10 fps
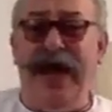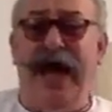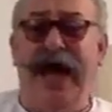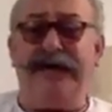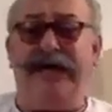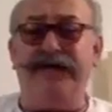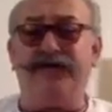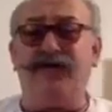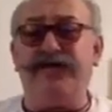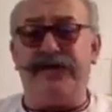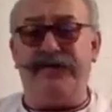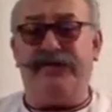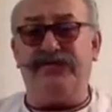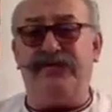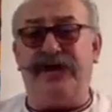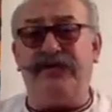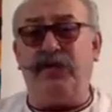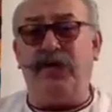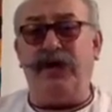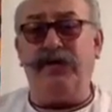And ISKCON temples around the
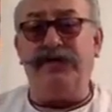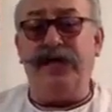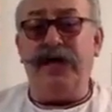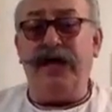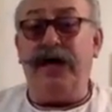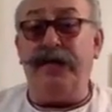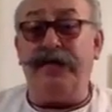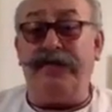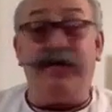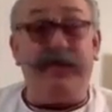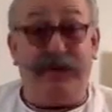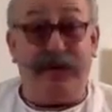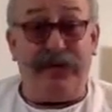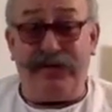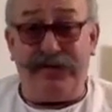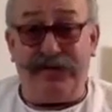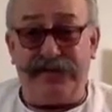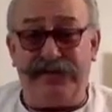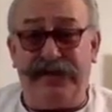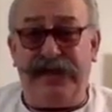world are very popular
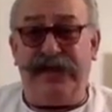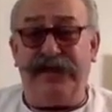amongst the